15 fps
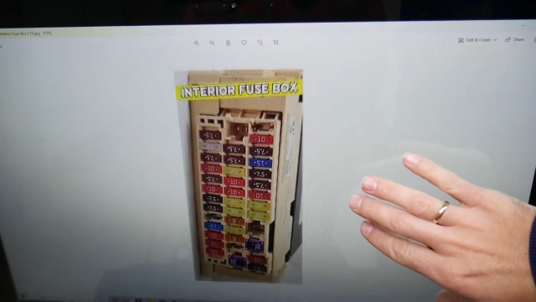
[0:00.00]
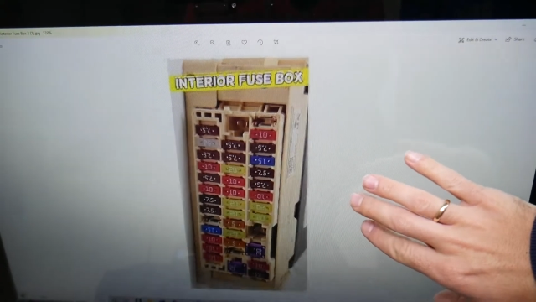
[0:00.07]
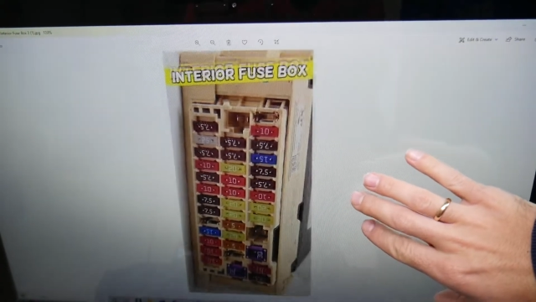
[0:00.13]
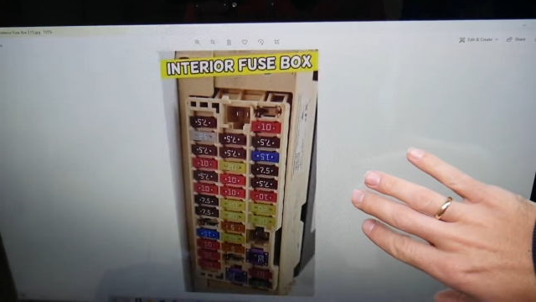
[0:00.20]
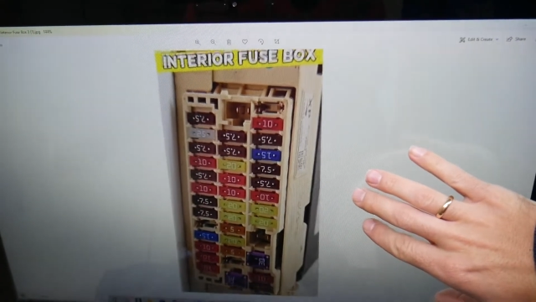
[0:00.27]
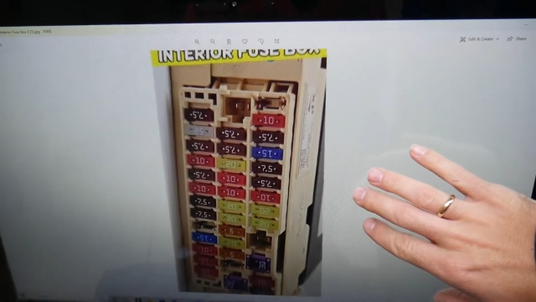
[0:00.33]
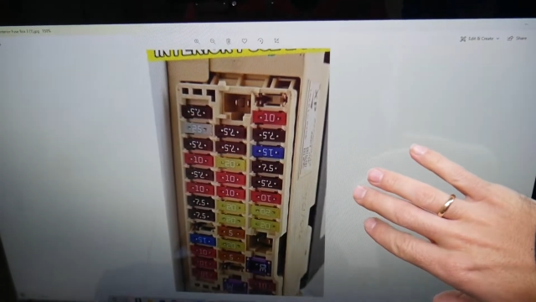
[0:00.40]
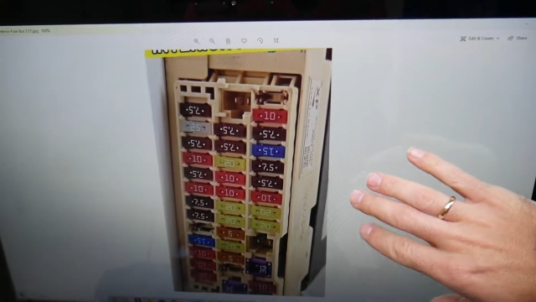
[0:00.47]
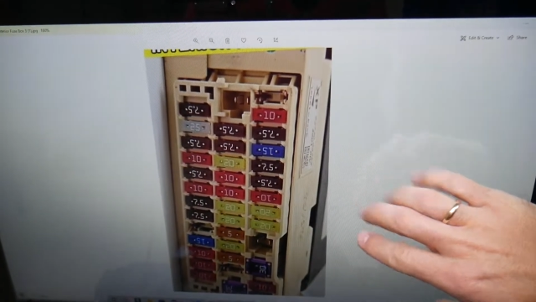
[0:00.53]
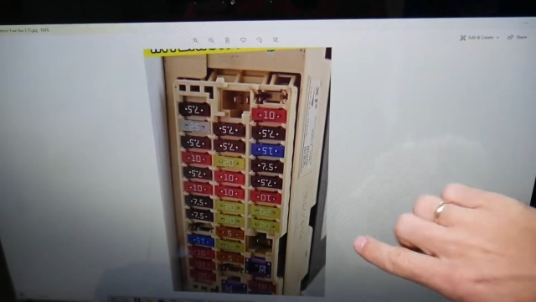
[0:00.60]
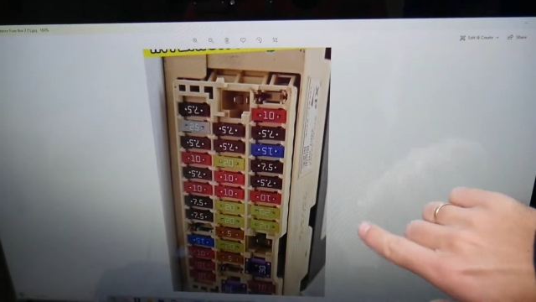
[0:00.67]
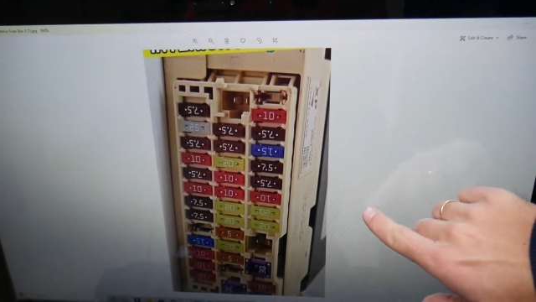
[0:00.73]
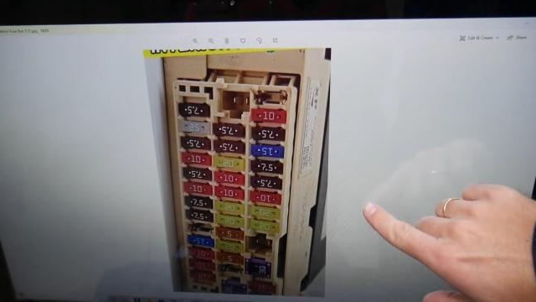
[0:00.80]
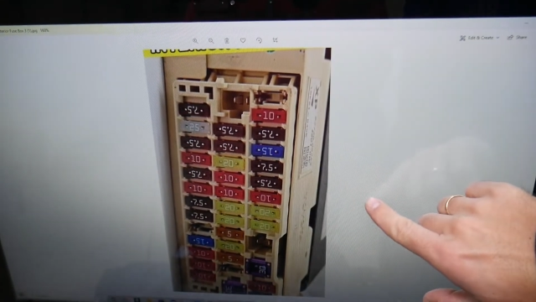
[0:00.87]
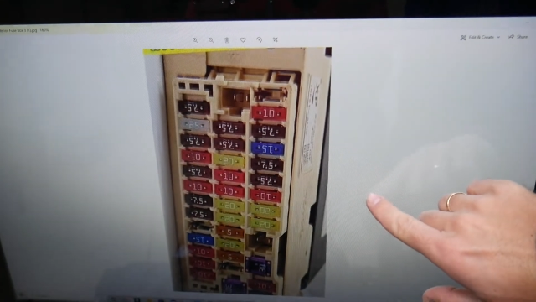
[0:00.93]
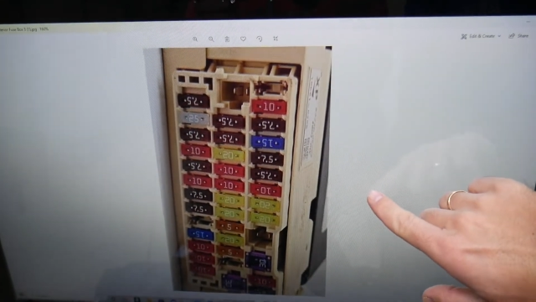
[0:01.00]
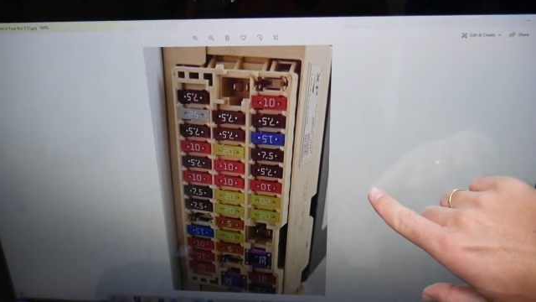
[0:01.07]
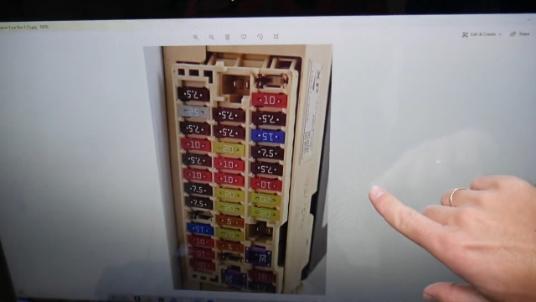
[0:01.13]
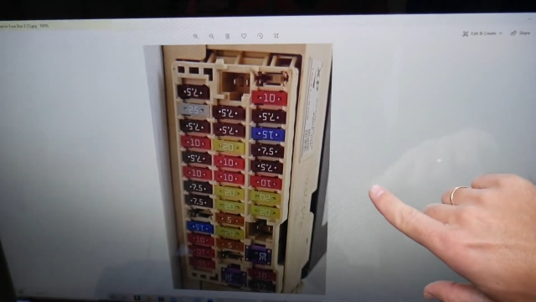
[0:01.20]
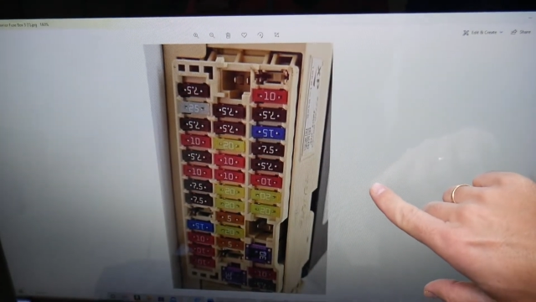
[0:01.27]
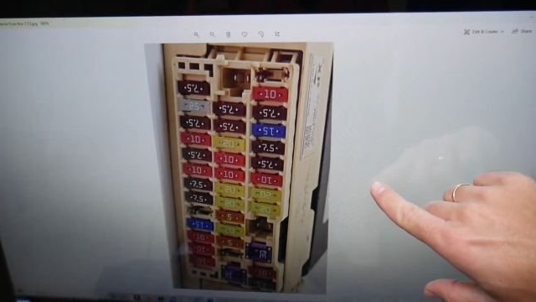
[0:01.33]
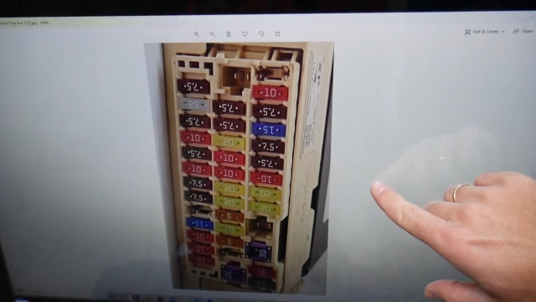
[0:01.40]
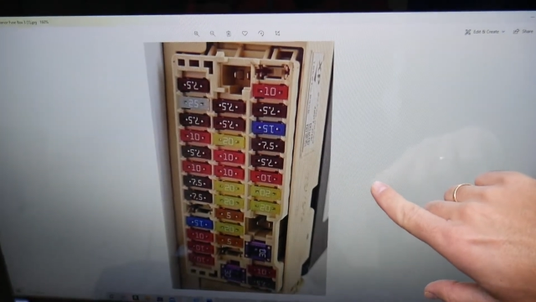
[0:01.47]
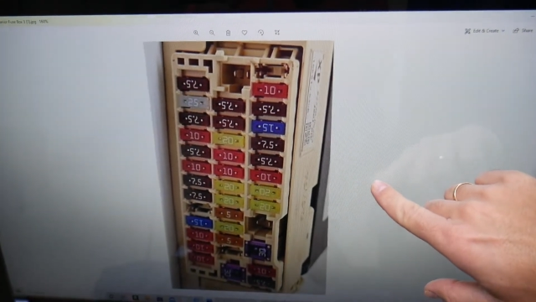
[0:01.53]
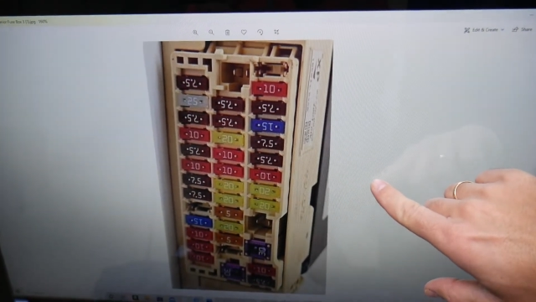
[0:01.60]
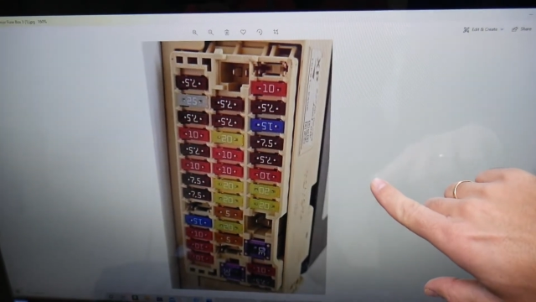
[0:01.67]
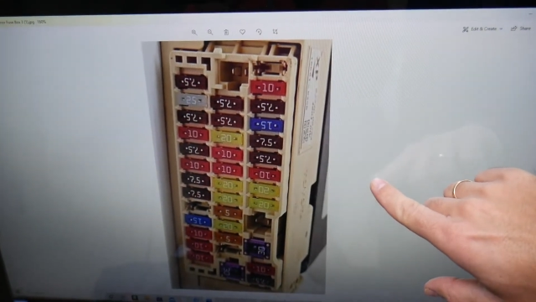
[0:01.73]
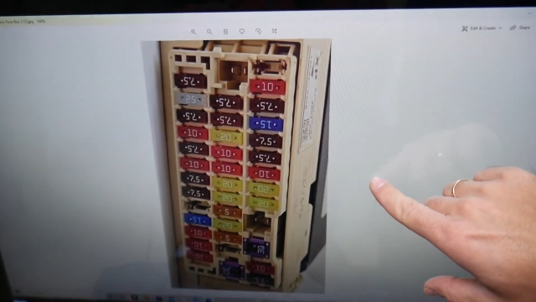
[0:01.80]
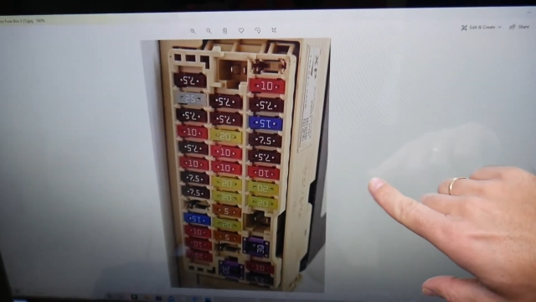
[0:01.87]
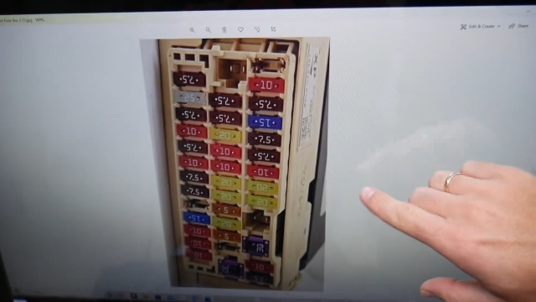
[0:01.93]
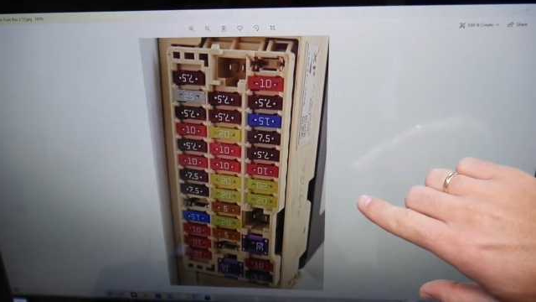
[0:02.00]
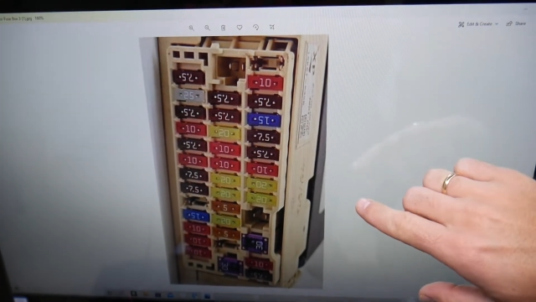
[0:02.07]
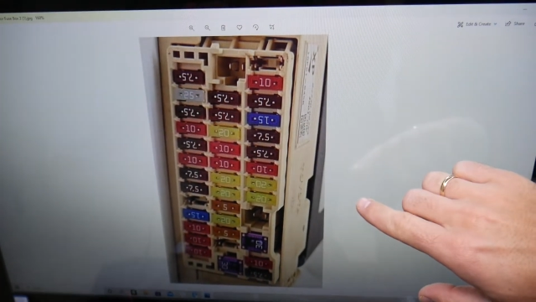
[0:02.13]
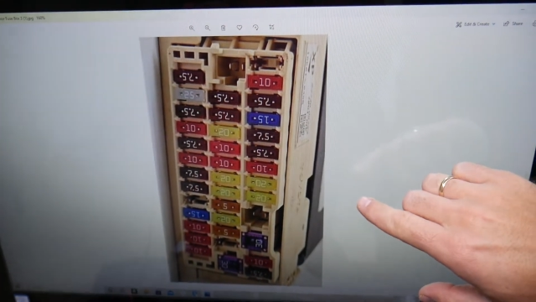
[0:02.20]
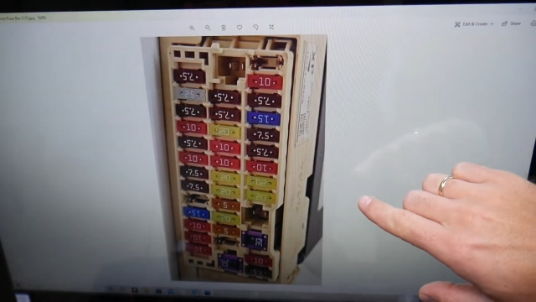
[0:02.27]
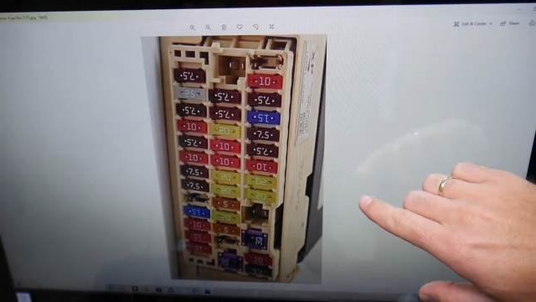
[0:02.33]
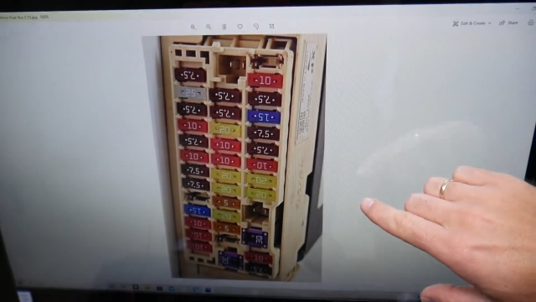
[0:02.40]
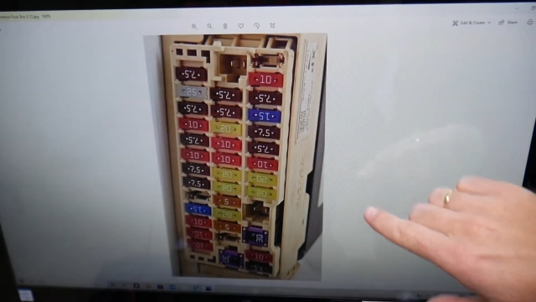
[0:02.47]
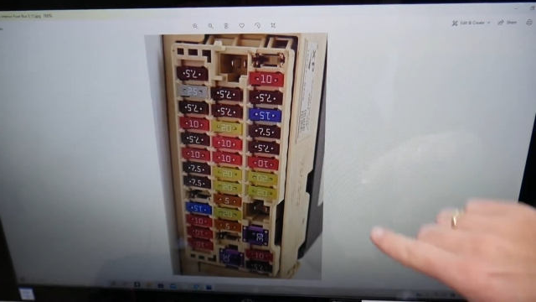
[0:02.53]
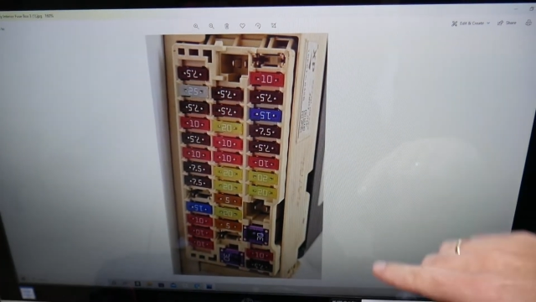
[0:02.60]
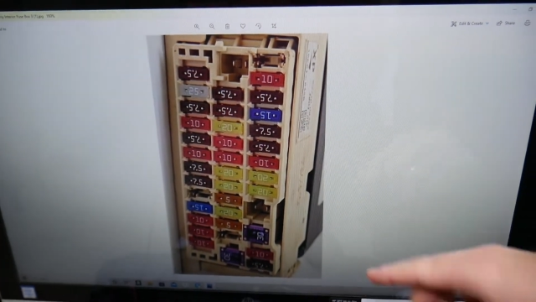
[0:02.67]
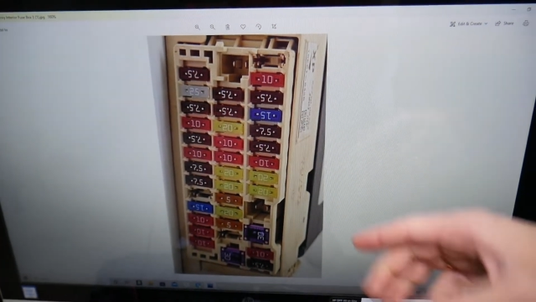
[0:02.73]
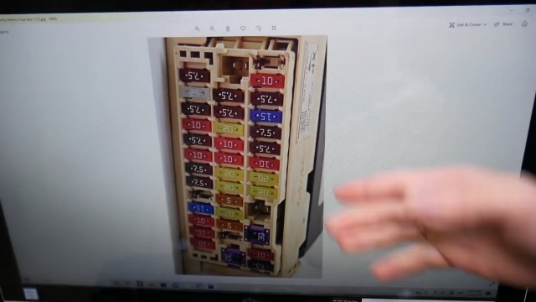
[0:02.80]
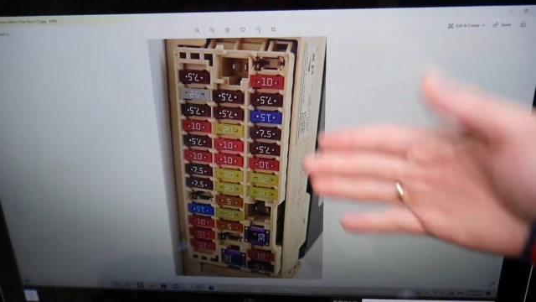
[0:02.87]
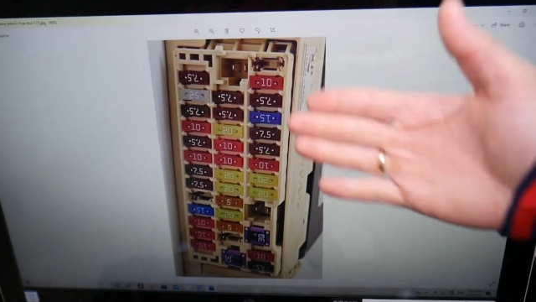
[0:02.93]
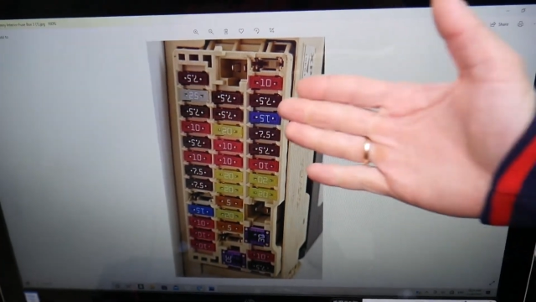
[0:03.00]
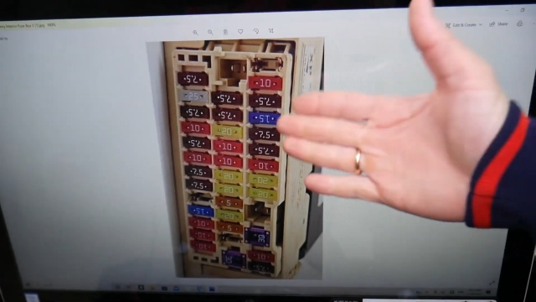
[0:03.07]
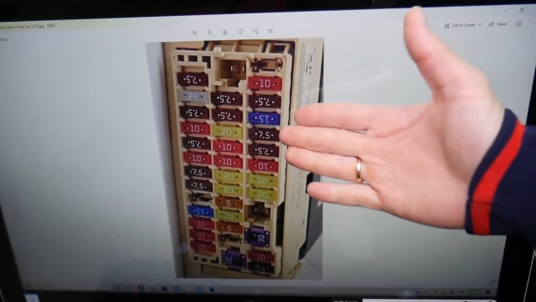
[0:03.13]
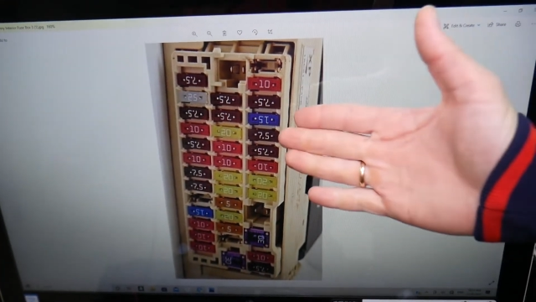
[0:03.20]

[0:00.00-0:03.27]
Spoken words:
[unreadable: no face in view]